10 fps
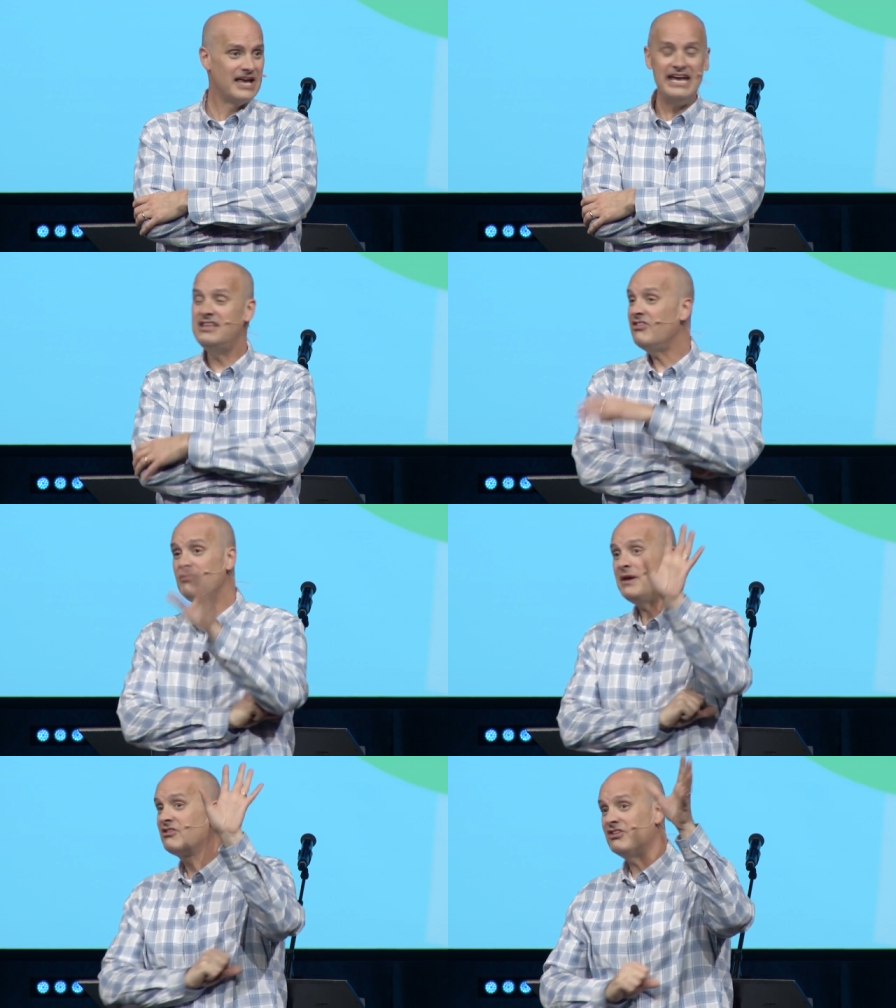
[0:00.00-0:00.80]
It
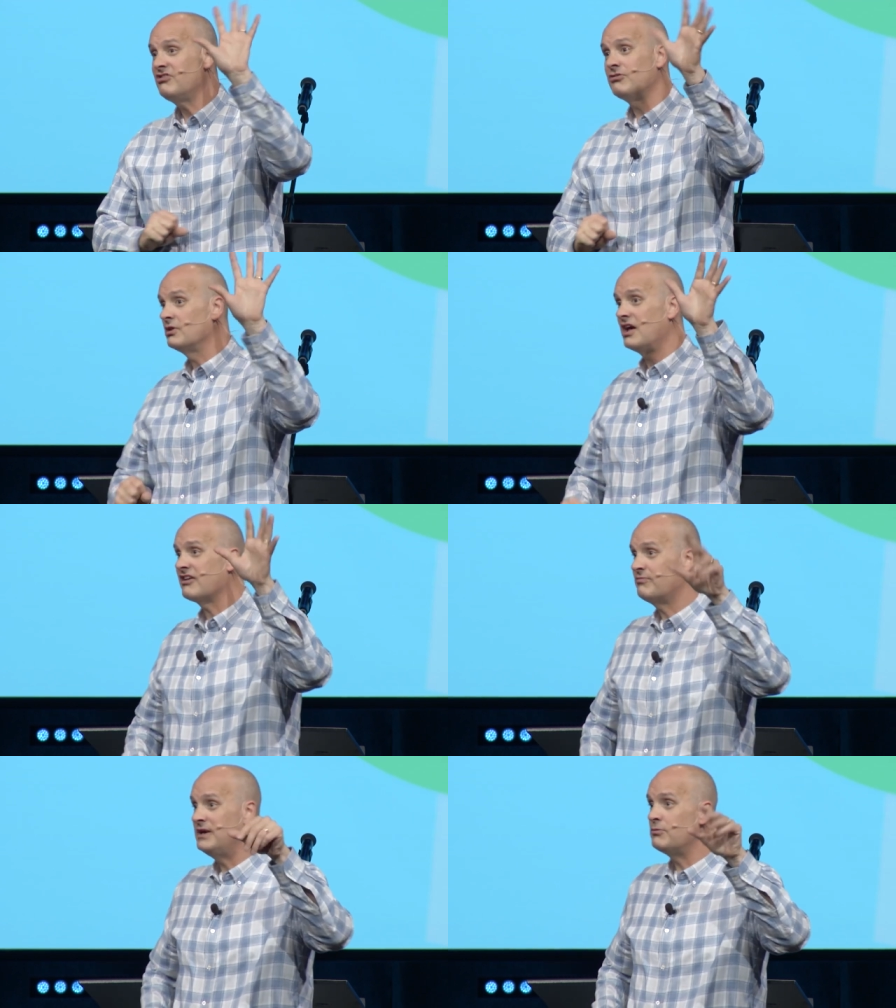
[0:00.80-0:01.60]
doesn't make sense to a lot
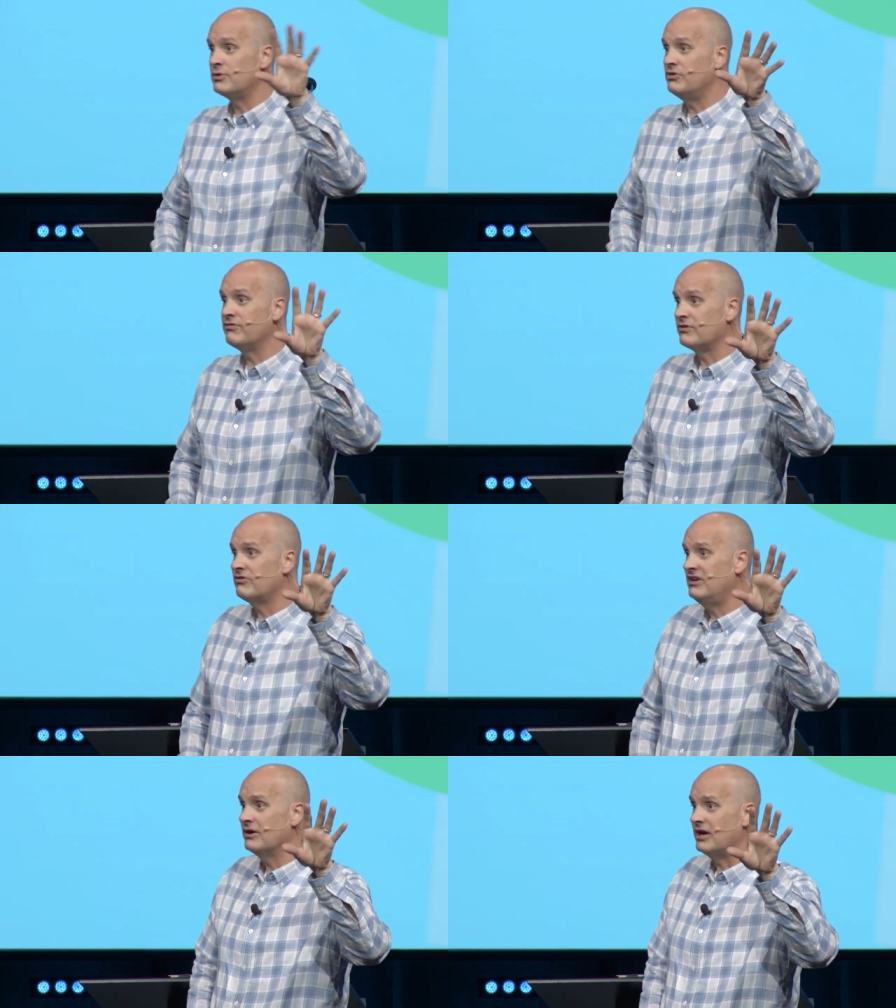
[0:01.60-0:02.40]
of people when you
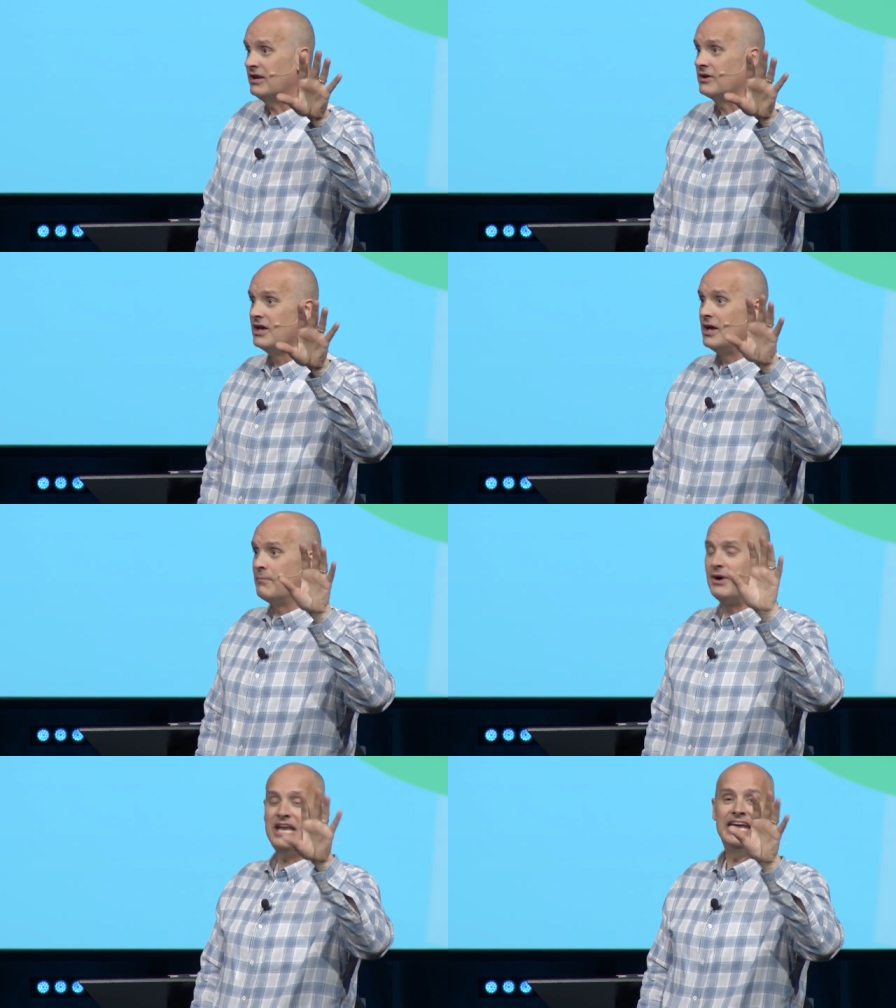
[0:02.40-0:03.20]
first hear it,
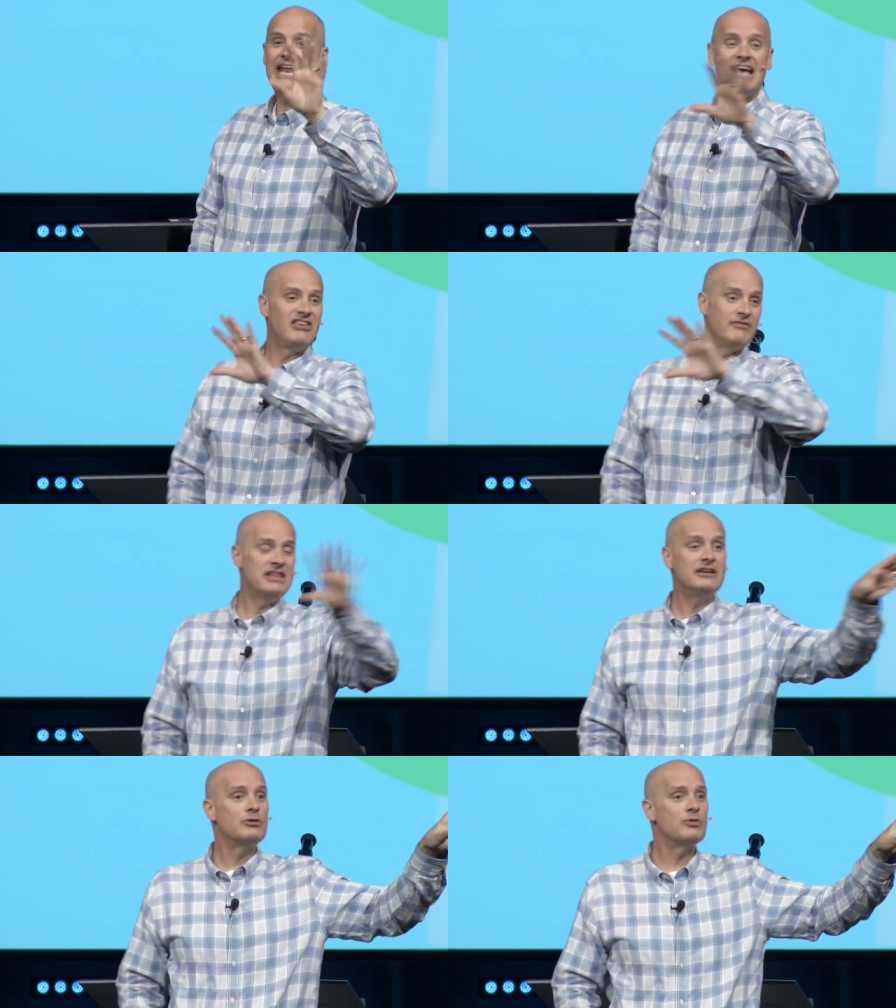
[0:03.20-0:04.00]
but it has
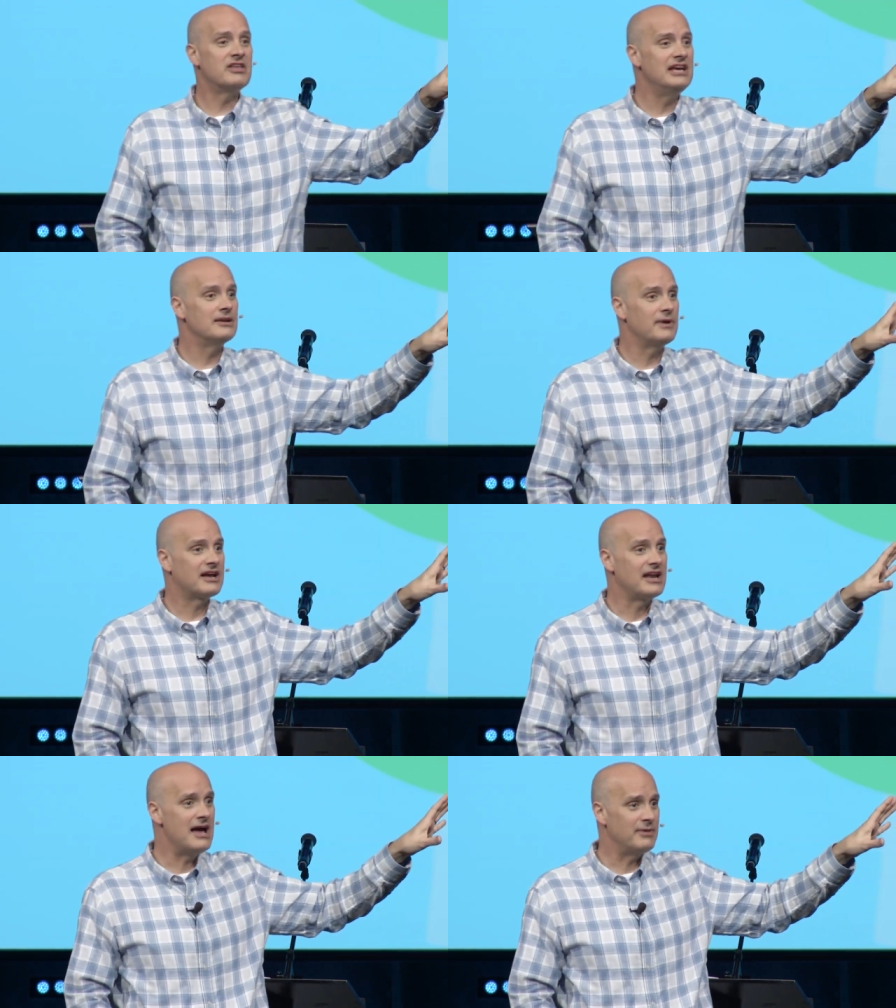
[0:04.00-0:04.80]
everything to do with kingdom
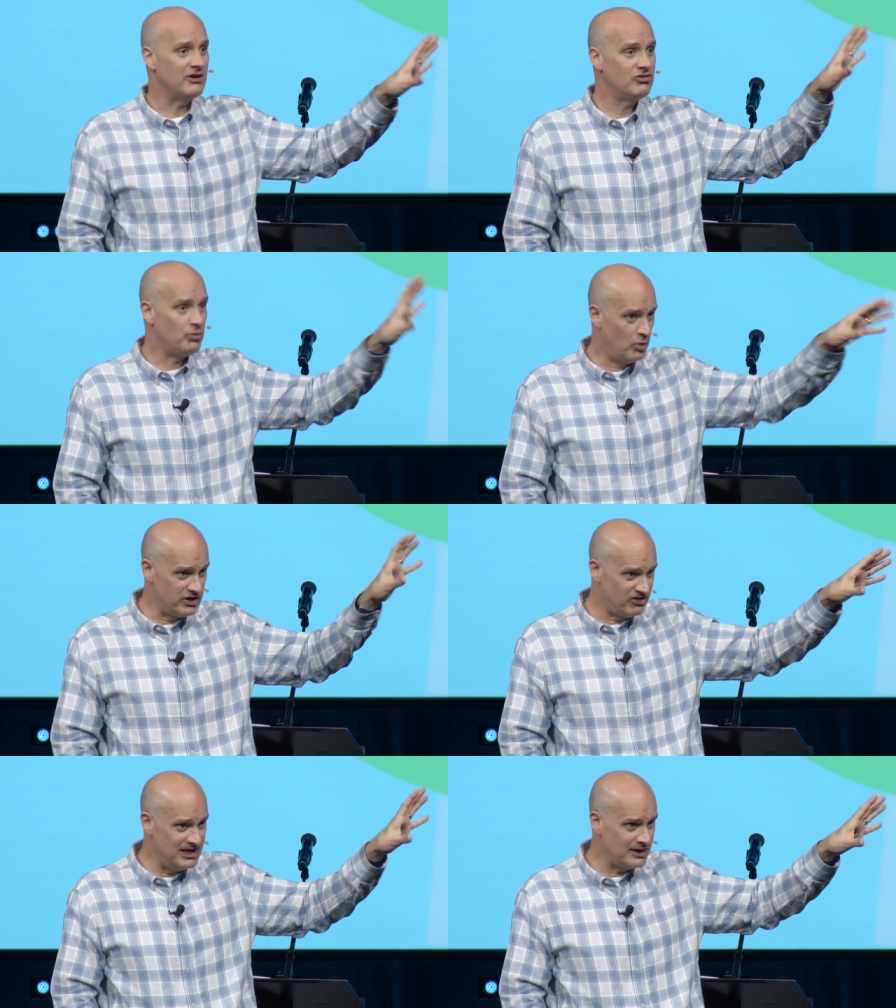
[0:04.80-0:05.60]
economics. What
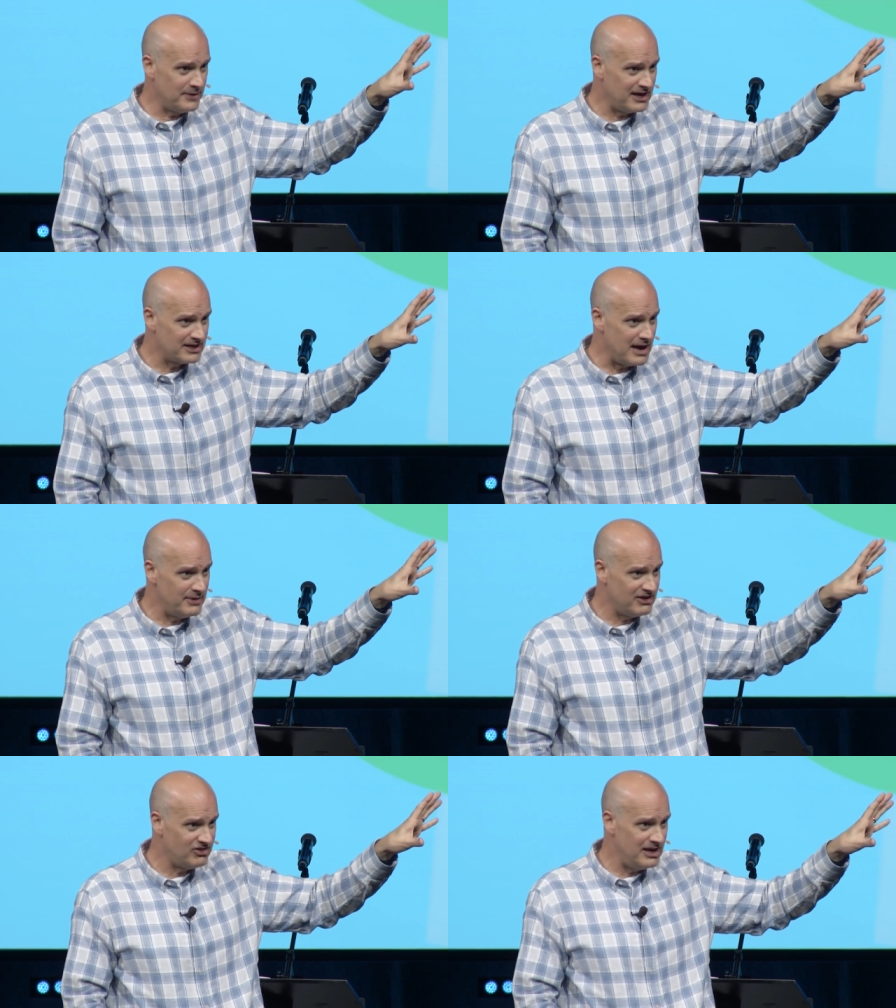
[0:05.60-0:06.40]
does kingdom
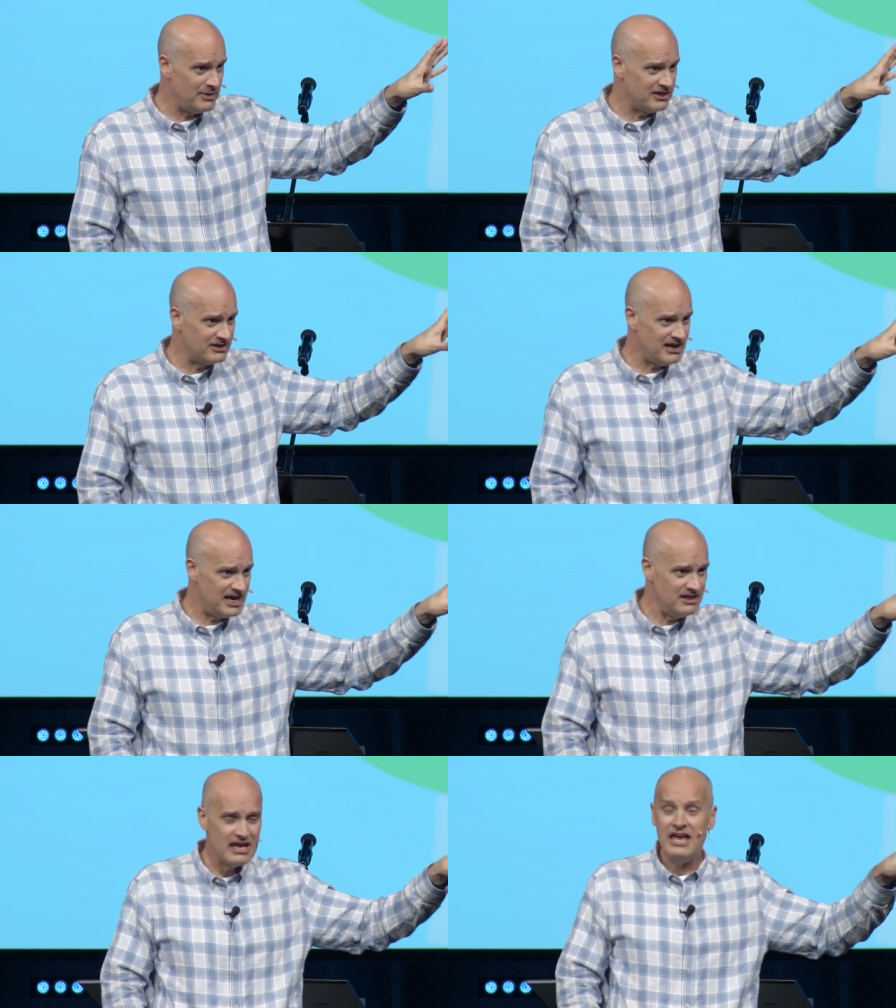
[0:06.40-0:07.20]
economics say about the
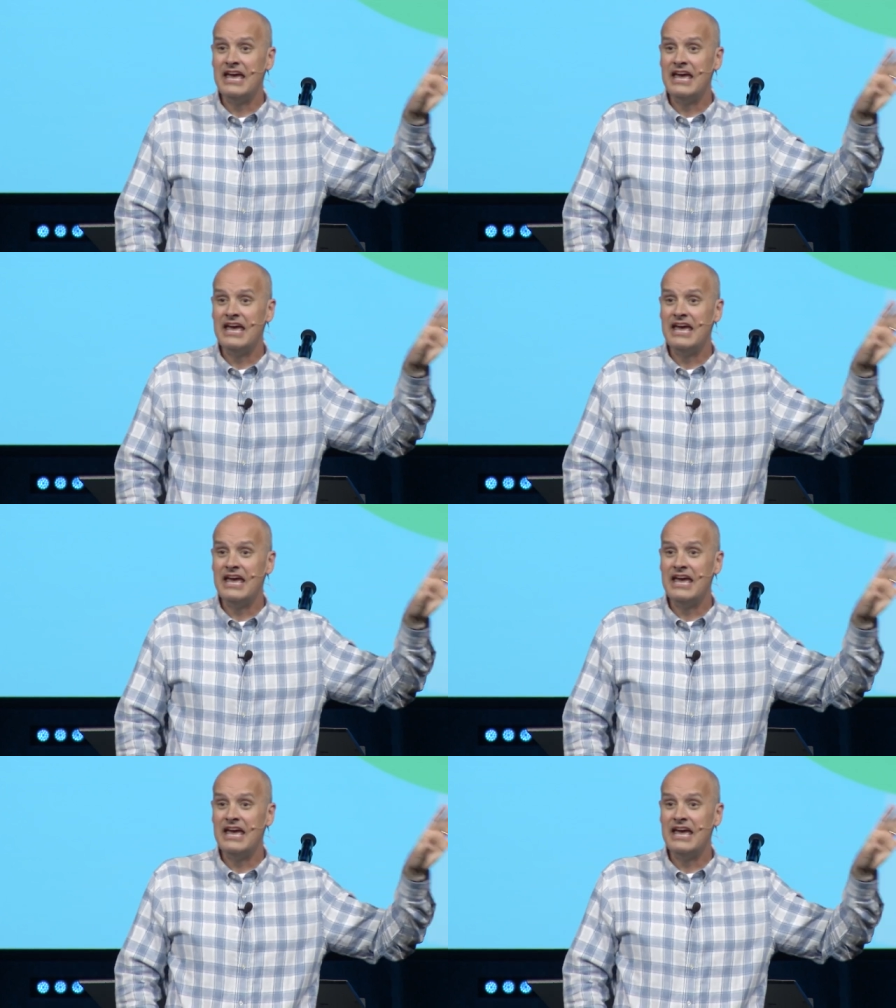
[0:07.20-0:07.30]
tithe?